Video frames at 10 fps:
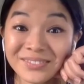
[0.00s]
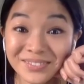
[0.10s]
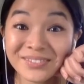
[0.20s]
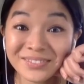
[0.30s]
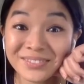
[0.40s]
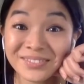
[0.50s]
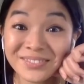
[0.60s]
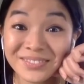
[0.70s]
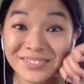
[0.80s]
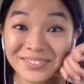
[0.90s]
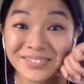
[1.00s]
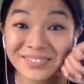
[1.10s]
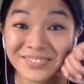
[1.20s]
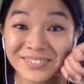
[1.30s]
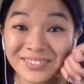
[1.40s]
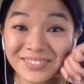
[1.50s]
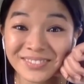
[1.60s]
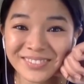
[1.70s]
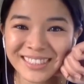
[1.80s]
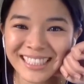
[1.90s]

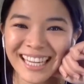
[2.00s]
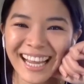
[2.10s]
The person shown says nothing.